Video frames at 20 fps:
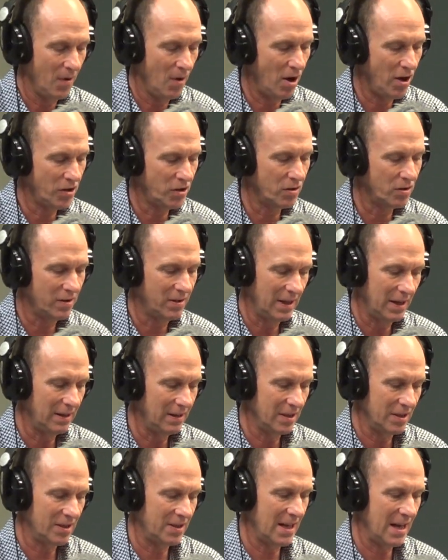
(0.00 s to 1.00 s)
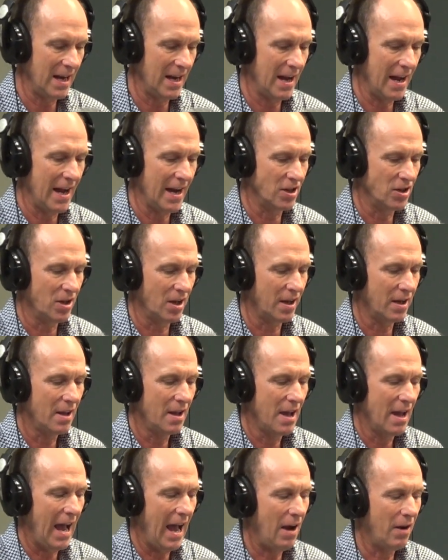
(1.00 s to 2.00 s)
I sort of think this day and age, like,
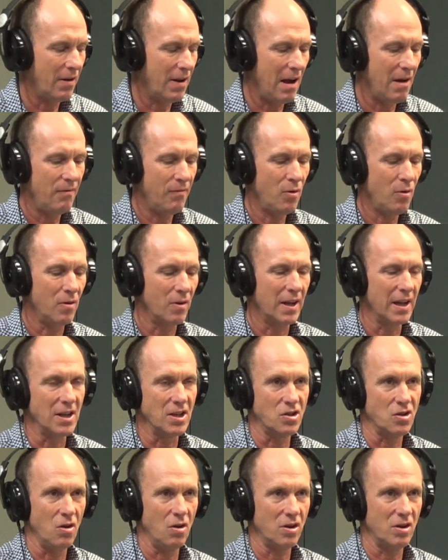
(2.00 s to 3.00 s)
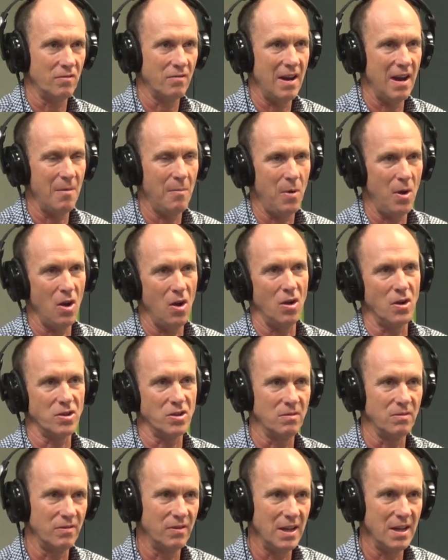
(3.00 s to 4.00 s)
our gut flora gets knocked around by
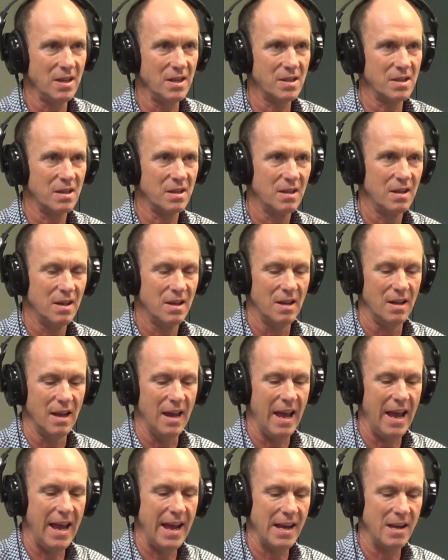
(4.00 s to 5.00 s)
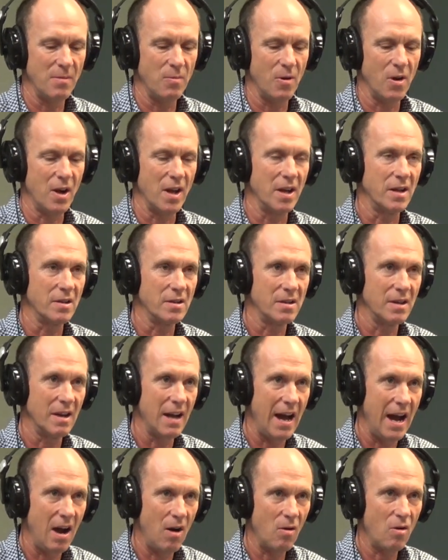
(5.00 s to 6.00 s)
lots of things: antibiotics,
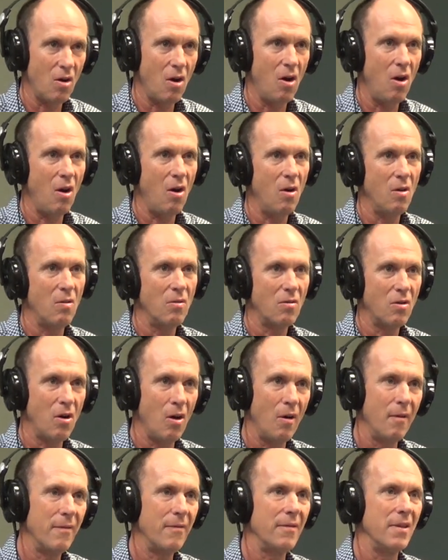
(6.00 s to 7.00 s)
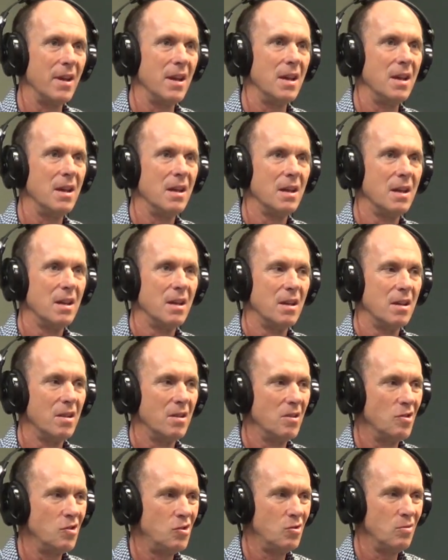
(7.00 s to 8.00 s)
alcohol, coffee,
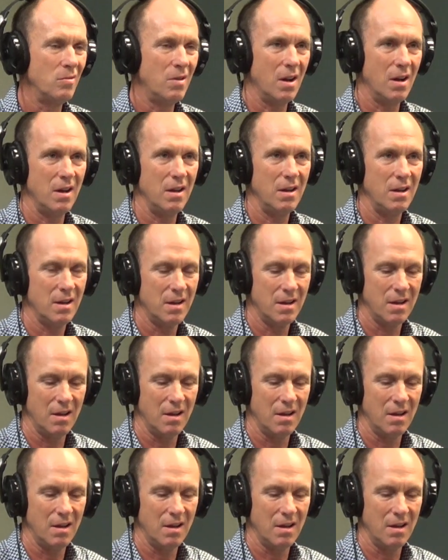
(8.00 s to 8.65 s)
sugar,